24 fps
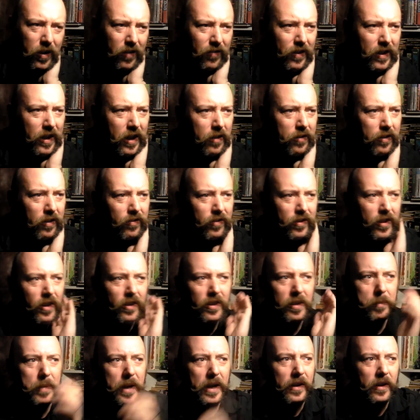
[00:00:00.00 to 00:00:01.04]
other videos I've
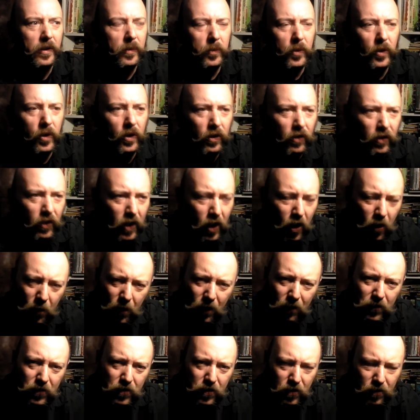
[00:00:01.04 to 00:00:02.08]
started back at work, so now I'm
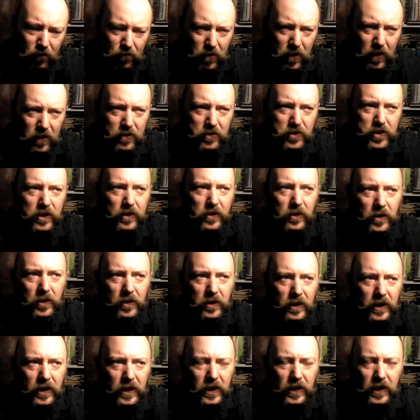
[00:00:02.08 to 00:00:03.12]
having to try and juggle
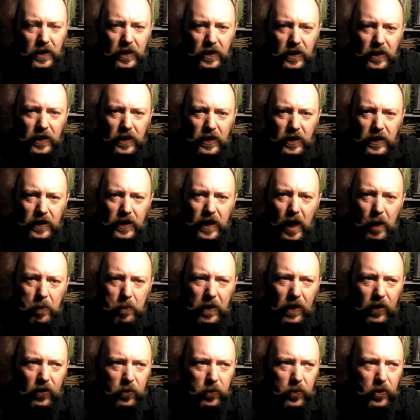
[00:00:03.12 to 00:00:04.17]
getting
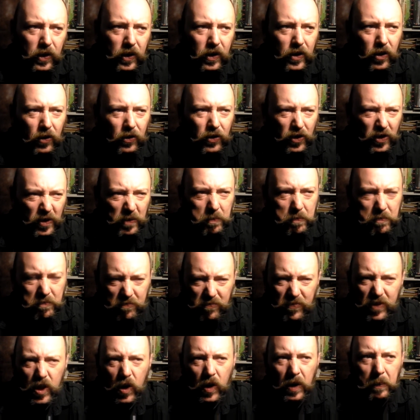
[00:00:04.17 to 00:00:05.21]
back to work, and not just
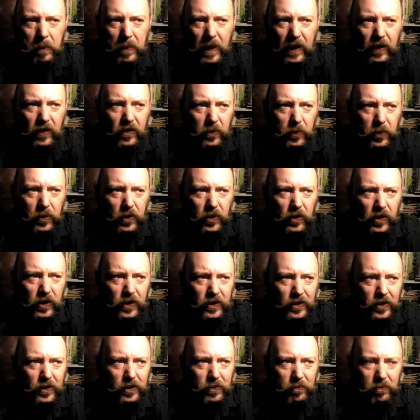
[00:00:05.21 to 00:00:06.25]
going back to work
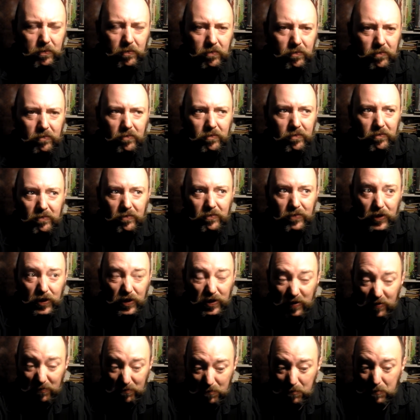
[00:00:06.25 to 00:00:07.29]
and
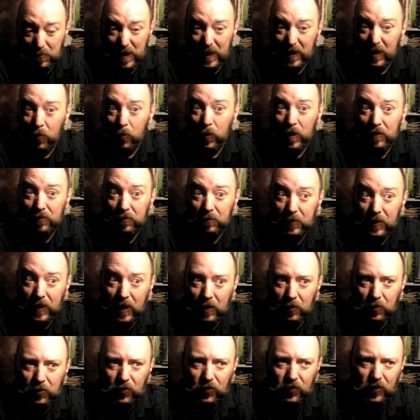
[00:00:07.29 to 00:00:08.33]
just being away from the
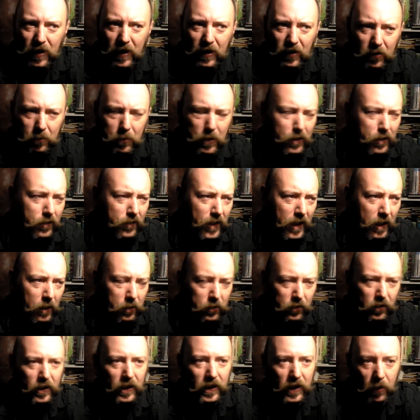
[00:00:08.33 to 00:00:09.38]
house for X amount of
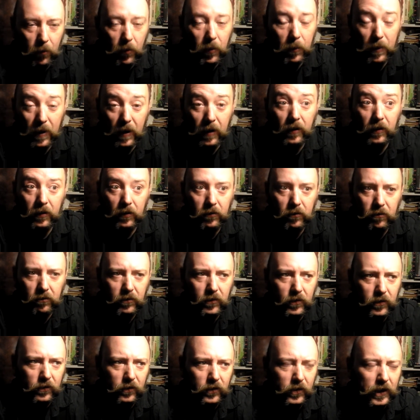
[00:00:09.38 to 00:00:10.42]
hours and then coming back and
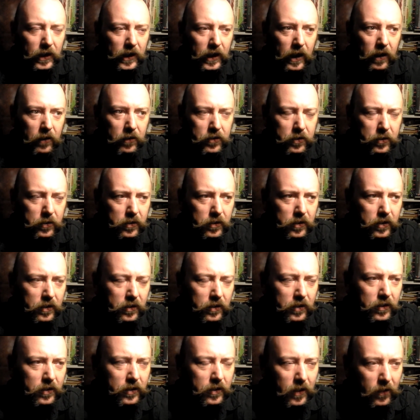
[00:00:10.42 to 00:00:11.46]
seeing how Jules is
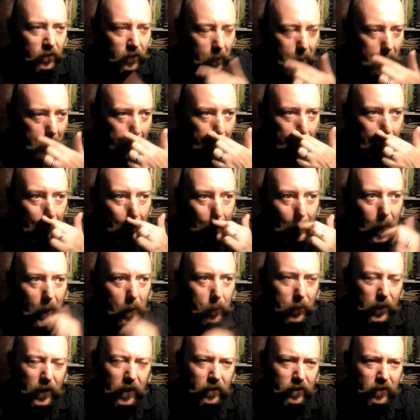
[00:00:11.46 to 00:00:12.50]
and stuff like that,
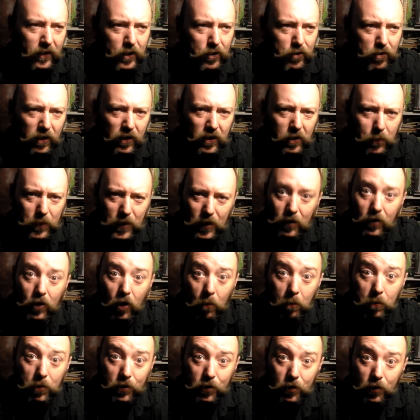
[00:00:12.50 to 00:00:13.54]
but actually trying to be
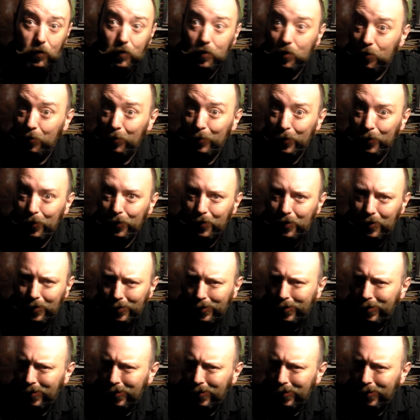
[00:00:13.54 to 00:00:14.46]
competent at work.